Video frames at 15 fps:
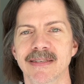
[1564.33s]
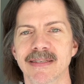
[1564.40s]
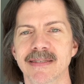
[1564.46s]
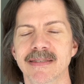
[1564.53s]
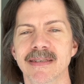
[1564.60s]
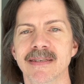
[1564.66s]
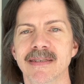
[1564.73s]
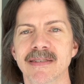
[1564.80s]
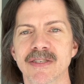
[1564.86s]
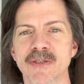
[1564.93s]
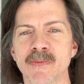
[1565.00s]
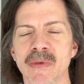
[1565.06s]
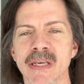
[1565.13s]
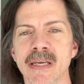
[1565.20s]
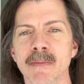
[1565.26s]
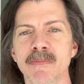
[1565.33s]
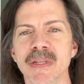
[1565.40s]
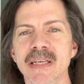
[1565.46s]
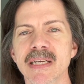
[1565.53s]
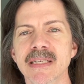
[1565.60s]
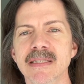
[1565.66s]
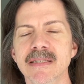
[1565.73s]
to send it to me.
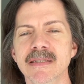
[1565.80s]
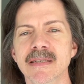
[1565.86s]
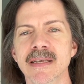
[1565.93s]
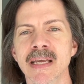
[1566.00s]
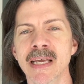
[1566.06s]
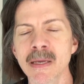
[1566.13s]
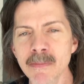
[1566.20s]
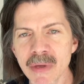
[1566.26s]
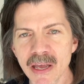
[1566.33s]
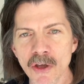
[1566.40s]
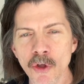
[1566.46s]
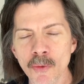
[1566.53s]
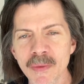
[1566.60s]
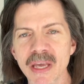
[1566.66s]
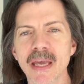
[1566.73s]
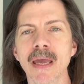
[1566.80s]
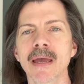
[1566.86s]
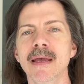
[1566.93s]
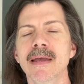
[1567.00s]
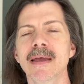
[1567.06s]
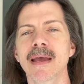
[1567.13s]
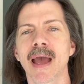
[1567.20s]
Please email me
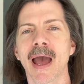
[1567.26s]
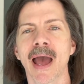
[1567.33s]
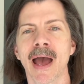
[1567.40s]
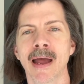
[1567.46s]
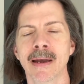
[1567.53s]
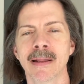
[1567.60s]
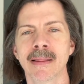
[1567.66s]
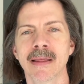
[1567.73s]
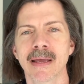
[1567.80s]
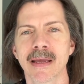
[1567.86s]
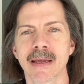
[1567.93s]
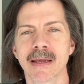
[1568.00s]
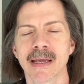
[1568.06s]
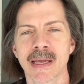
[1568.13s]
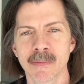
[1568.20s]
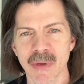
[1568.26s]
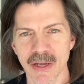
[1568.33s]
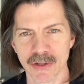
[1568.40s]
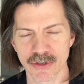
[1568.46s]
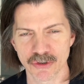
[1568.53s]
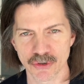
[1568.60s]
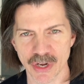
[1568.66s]
at the
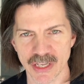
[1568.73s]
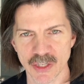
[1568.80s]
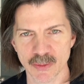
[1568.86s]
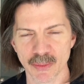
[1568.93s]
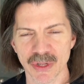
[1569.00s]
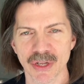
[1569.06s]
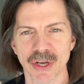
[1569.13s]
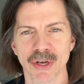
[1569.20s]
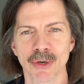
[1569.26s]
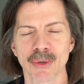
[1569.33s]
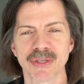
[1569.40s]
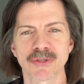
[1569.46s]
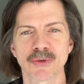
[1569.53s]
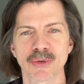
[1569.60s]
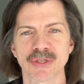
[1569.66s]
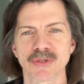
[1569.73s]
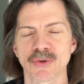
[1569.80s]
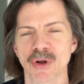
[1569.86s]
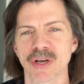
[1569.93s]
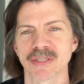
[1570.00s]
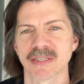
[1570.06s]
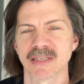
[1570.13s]
email address below. It's
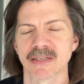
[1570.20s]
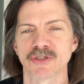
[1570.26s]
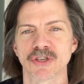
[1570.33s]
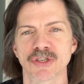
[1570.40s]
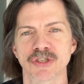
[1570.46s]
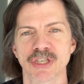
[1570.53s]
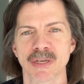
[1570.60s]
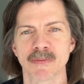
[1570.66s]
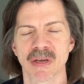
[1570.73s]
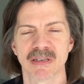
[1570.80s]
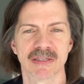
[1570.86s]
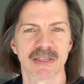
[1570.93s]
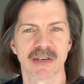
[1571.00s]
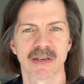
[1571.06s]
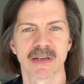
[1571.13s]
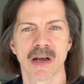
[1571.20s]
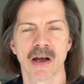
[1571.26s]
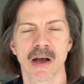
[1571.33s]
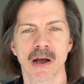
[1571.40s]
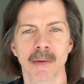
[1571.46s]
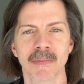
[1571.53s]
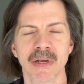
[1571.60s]
chrisxrossstitch at
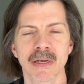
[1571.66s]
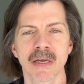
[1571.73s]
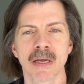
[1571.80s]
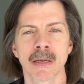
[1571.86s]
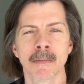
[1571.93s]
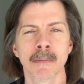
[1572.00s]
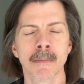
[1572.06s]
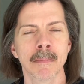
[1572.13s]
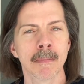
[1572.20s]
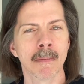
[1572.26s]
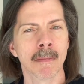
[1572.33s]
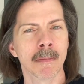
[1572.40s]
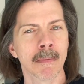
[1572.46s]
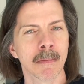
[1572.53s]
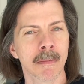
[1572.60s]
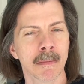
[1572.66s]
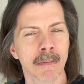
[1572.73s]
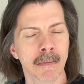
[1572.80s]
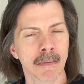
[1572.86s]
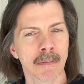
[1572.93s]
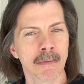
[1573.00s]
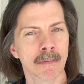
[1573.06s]
gmail.com.
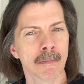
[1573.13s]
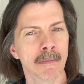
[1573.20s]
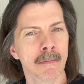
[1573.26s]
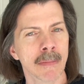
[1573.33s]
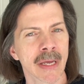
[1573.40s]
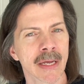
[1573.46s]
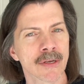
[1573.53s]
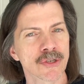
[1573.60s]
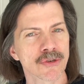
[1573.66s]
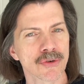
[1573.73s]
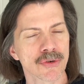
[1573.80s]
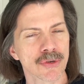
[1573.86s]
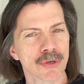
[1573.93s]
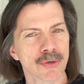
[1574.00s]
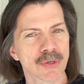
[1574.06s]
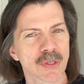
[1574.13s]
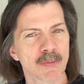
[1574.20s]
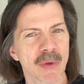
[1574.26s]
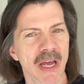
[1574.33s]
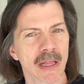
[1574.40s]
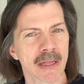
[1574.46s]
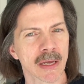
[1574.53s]
Make sure you
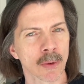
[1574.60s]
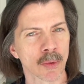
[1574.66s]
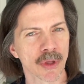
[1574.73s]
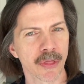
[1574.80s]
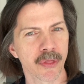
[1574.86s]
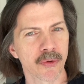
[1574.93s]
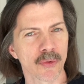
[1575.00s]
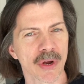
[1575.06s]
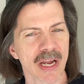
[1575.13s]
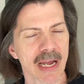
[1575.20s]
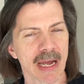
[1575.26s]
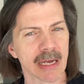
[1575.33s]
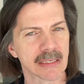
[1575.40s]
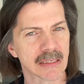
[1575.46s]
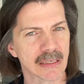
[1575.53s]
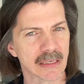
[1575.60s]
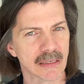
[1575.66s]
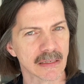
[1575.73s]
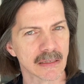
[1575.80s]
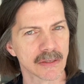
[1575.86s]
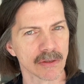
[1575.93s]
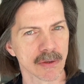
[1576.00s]
spell it with three
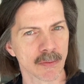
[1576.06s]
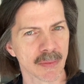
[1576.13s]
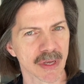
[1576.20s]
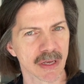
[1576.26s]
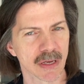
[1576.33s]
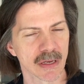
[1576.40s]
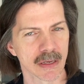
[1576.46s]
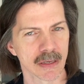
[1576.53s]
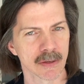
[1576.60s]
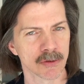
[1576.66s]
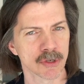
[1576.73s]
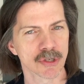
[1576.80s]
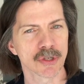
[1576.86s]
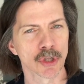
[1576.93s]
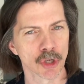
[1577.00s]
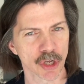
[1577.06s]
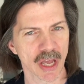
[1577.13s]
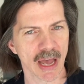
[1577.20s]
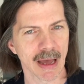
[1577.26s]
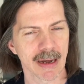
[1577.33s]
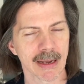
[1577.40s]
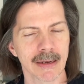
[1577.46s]
S's, because just look
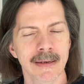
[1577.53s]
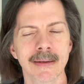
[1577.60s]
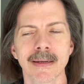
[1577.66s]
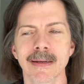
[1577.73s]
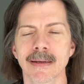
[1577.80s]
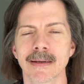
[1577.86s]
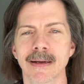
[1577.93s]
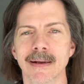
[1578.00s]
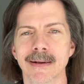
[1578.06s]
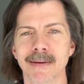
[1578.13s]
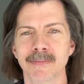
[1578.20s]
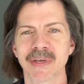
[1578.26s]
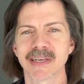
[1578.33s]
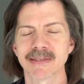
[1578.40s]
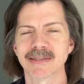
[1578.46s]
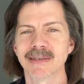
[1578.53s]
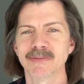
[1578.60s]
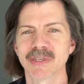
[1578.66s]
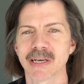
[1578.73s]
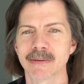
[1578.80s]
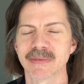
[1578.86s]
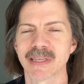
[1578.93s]
at it. Uh, because
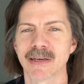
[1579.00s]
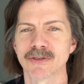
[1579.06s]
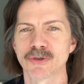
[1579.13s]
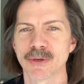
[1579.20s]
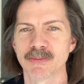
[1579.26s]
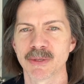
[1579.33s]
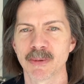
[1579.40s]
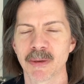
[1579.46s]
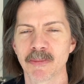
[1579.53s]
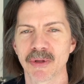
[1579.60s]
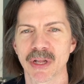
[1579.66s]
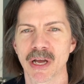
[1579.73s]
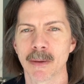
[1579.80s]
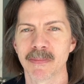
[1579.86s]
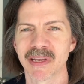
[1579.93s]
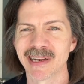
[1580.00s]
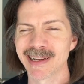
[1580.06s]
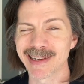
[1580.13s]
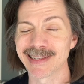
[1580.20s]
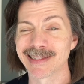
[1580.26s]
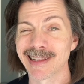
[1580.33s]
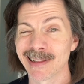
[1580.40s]
sometimes that trips people up and it
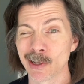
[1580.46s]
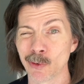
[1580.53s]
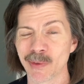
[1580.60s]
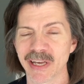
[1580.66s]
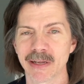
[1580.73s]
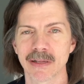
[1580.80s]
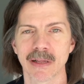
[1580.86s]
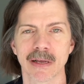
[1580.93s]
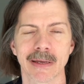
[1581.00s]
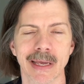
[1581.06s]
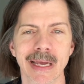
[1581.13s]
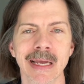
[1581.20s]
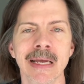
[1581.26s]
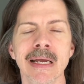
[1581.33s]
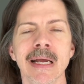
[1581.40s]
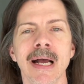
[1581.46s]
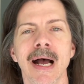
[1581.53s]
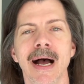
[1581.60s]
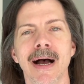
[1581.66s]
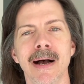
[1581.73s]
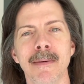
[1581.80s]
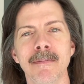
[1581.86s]
is a little bit clunky.
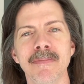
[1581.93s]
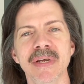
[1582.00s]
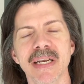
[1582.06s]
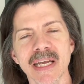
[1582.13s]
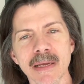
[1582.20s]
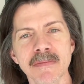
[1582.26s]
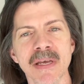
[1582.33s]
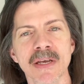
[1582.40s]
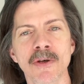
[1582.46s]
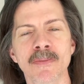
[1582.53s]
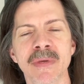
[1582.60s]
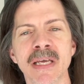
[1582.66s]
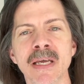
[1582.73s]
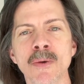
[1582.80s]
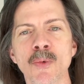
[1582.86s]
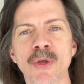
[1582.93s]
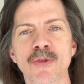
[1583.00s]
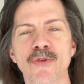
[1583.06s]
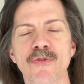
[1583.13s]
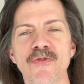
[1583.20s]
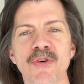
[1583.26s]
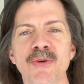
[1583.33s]
Um, but email me with
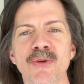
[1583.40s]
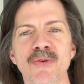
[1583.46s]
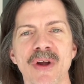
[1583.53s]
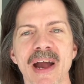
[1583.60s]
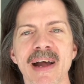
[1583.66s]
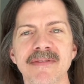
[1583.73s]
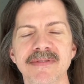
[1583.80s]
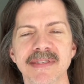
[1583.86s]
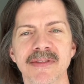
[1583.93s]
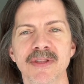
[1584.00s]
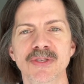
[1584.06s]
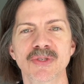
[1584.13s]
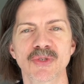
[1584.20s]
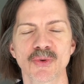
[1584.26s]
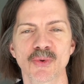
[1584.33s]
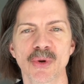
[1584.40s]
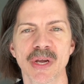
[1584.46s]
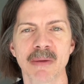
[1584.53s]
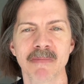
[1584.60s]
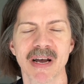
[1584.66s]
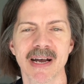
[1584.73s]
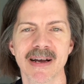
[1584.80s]
your photographs and the story
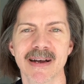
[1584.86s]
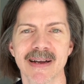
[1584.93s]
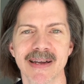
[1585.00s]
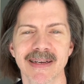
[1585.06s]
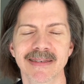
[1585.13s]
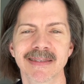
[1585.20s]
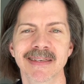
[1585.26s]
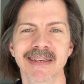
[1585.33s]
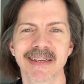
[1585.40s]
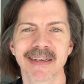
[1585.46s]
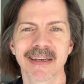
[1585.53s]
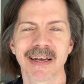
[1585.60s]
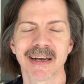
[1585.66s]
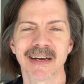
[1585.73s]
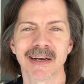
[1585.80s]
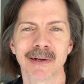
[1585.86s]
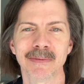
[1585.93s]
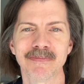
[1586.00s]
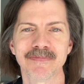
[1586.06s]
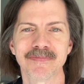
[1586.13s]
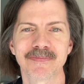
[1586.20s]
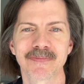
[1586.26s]
behind
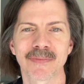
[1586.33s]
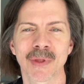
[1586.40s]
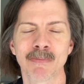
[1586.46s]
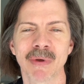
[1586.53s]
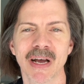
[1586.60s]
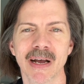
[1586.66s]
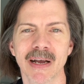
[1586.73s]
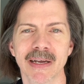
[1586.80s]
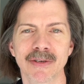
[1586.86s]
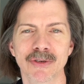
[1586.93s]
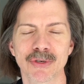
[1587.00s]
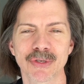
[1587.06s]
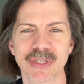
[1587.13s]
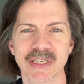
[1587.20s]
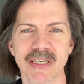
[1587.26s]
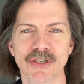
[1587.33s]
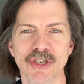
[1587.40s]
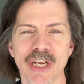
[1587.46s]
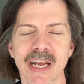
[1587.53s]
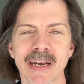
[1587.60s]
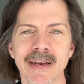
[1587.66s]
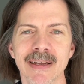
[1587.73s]
um, behind your
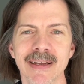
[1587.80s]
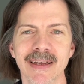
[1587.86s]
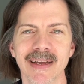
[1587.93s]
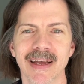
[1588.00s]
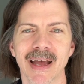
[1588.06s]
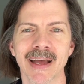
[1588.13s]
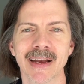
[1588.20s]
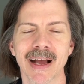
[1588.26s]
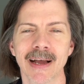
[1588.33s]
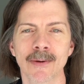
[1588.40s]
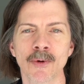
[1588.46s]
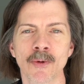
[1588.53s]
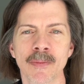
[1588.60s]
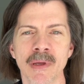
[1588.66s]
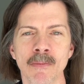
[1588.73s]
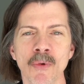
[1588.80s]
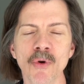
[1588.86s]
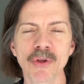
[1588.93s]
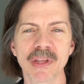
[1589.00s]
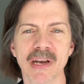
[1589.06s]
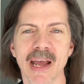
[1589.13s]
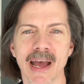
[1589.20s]
stitching and I will be more
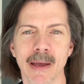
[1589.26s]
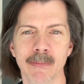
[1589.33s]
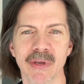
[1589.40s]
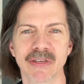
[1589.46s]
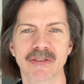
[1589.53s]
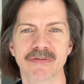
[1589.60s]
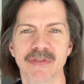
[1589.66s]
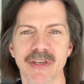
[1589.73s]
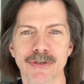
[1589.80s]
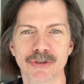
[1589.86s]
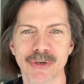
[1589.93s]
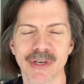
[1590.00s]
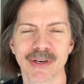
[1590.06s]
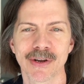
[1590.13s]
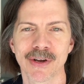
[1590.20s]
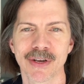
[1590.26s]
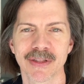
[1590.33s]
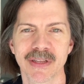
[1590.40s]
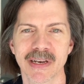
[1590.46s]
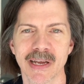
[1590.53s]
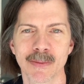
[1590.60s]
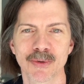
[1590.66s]
than happy to feature it on
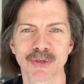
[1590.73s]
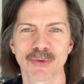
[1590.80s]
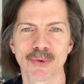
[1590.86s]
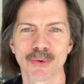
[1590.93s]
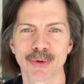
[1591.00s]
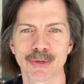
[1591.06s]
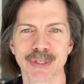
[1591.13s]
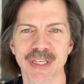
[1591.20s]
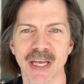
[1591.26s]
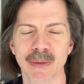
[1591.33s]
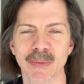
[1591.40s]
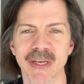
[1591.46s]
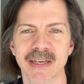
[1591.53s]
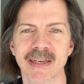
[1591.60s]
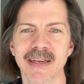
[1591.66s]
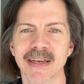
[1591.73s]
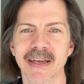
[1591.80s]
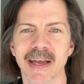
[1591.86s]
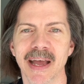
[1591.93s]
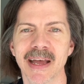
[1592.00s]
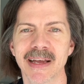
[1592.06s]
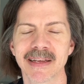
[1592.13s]
the Neighbor's Corner segment.
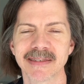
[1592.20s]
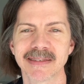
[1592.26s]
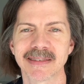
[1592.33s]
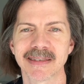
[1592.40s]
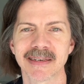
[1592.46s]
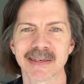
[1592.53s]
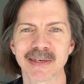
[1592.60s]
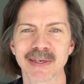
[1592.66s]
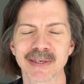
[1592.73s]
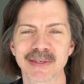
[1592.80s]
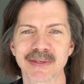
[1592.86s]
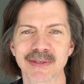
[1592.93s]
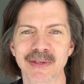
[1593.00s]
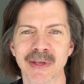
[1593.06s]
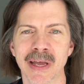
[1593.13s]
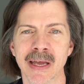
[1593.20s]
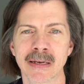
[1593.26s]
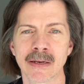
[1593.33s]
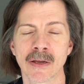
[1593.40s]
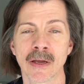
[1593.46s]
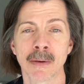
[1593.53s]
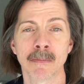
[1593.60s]
And, uh,
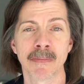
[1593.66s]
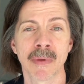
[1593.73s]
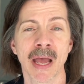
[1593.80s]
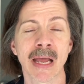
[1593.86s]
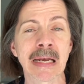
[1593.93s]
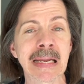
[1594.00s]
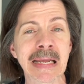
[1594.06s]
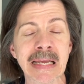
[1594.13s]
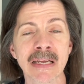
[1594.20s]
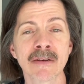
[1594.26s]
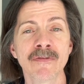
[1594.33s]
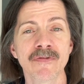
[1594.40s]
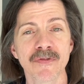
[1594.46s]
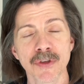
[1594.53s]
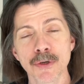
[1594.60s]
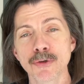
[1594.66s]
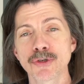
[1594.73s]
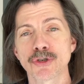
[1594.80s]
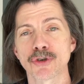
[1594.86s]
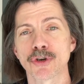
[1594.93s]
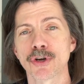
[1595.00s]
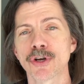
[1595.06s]
and, and, and in
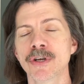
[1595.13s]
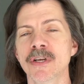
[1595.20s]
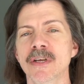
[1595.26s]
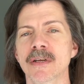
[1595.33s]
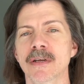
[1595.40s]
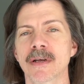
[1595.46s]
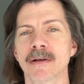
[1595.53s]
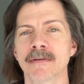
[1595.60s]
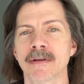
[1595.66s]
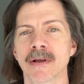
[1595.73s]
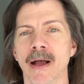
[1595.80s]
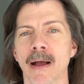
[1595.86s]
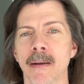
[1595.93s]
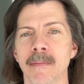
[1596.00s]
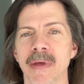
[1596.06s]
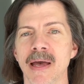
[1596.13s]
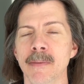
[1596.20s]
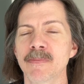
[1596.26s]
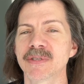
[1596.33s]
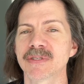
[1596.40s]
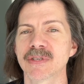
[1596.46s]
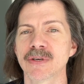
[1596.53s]
future, um,
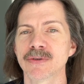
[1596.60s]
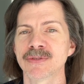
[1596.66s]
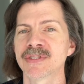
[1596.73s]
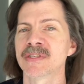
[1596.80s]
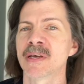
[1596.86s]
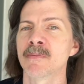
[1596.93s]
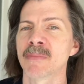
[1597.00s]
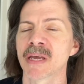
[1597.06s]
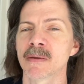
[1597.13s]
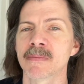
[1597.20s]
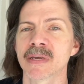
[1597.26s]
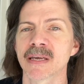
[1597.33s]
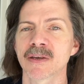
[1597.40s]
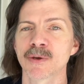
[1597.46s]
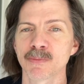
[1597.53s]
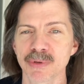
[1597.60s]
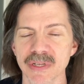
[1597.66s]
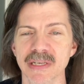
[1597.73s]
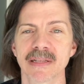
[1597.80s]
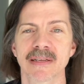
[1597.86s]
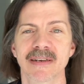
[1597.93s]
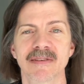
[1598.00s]
episodes that may be
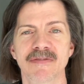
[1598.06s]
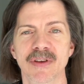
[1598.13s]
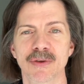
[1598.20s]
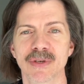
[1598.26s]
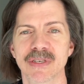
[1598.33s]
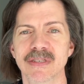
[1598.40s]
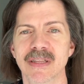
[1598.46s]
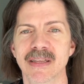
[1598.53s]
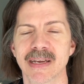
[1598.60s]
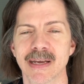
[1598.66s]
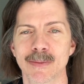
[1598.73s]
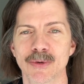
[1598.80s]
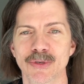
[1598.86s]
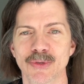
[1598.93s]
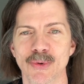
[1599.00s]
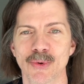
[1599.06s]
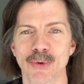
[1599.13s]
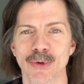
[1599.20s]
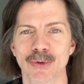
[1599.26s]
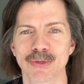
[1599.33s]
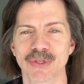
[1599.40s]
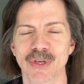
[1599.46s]
completely devoted to the neighbor's
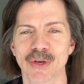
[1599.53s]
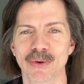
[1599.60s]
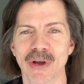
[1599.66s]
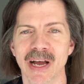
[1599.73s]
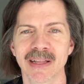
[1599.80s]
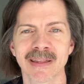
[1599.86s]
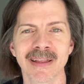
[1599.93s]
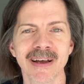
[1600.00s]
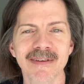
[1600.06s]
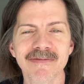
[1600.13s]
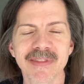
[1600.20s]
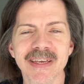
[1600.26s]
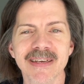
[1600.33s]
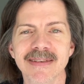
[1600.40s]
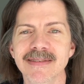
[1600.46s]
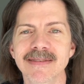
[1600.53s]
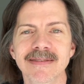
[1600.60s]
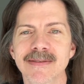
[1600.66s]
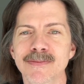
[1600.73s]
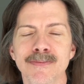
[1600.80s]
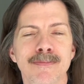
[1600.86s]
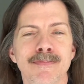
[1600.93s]
corner. So I love this